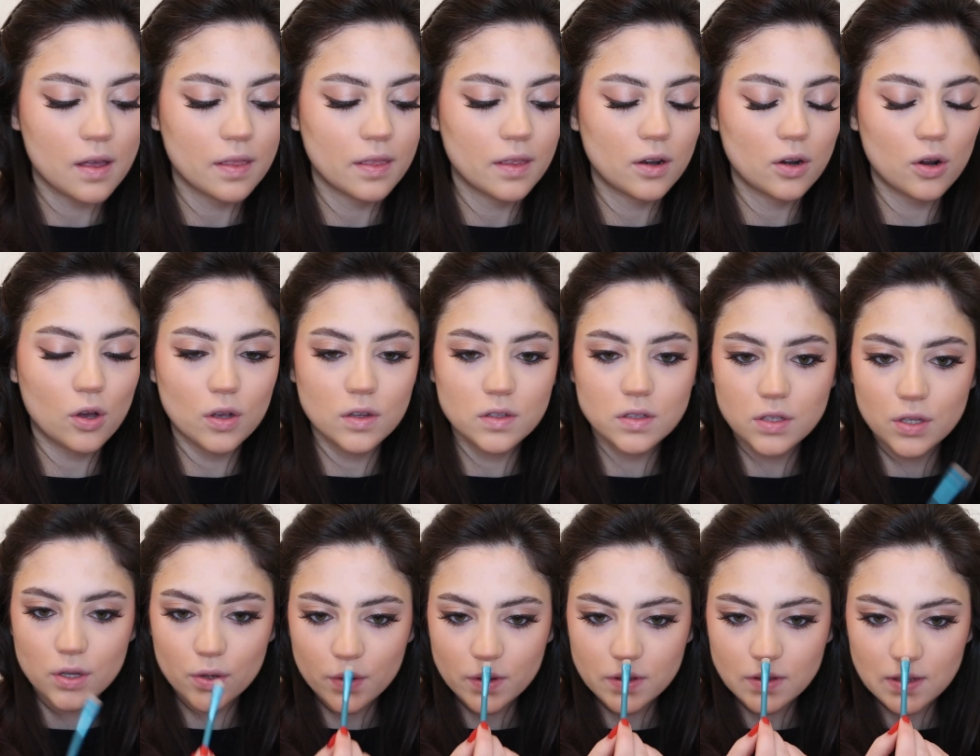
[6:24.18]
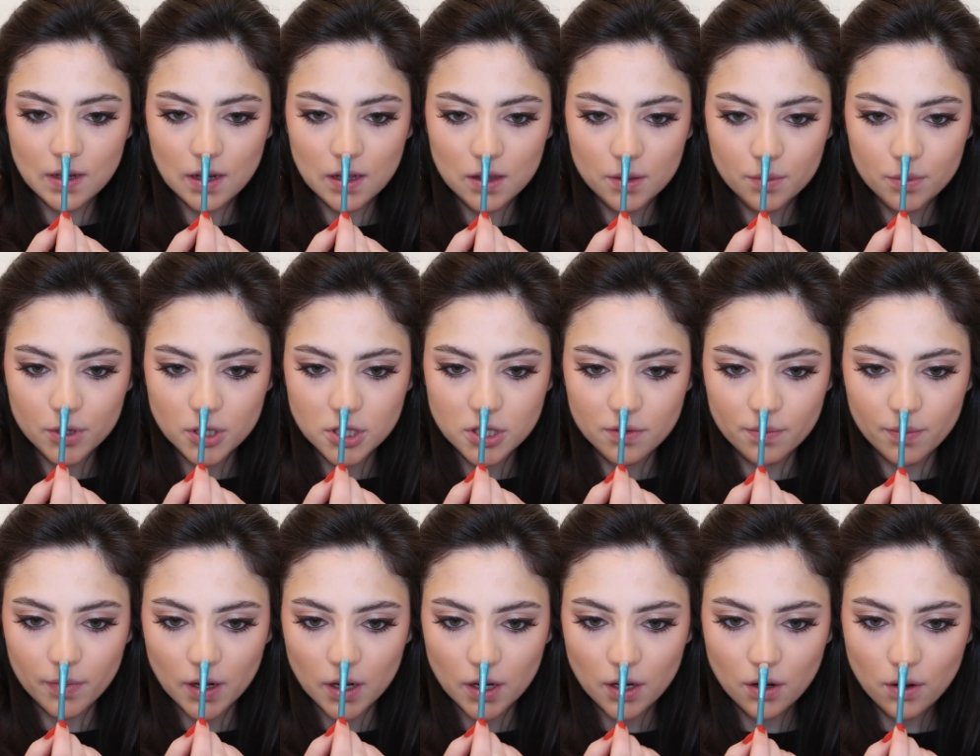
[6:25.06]
And then also down the bridge
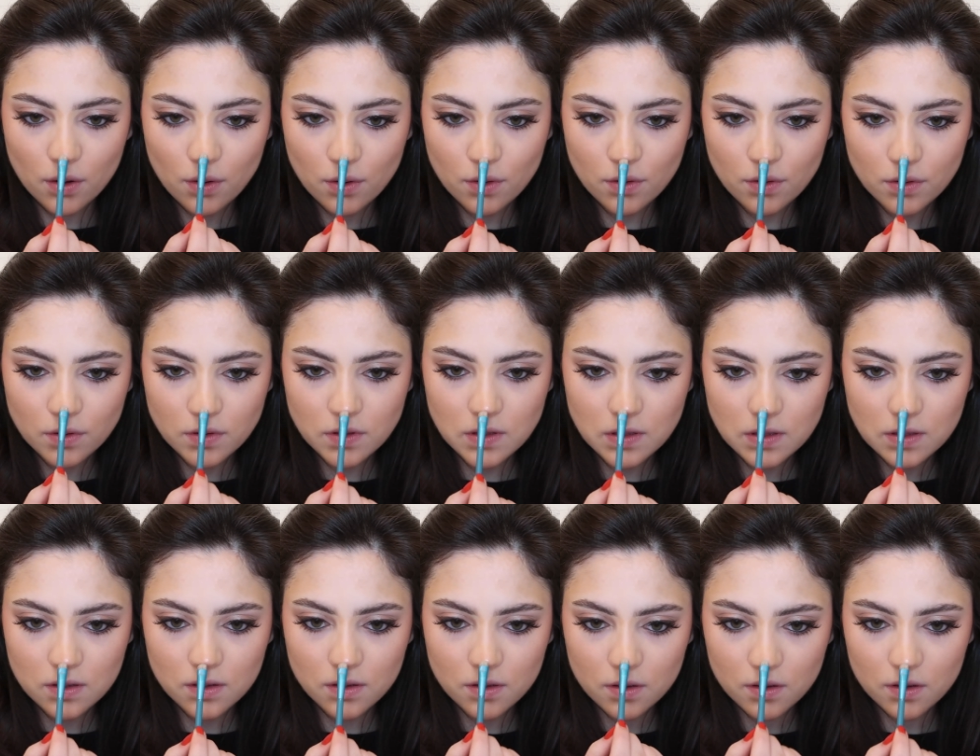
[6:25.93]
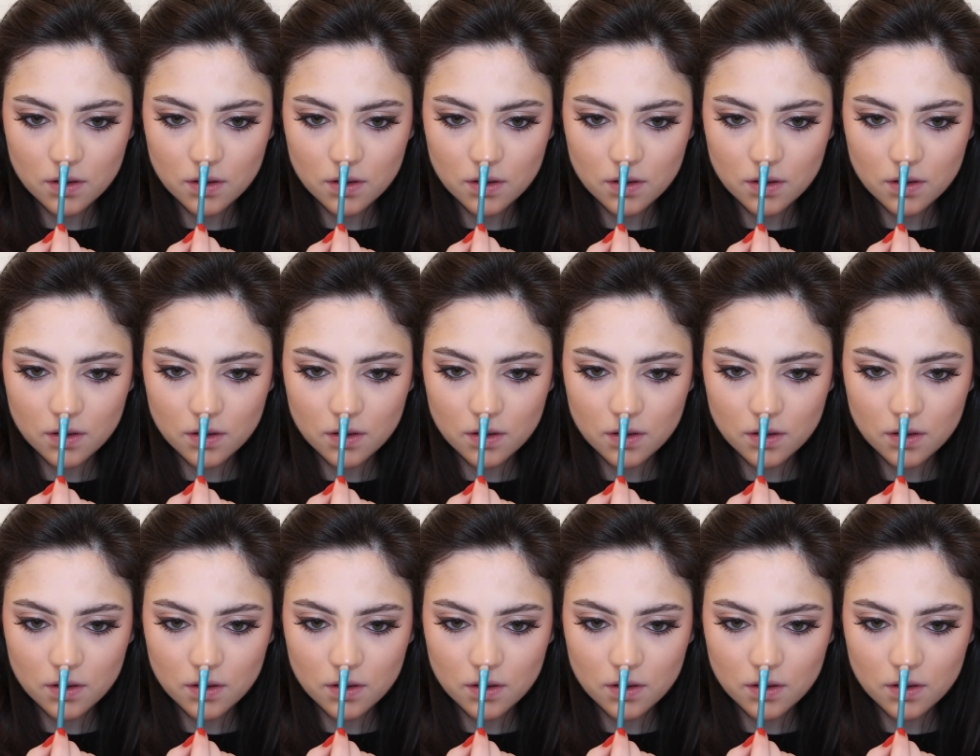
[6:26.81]
of my nose.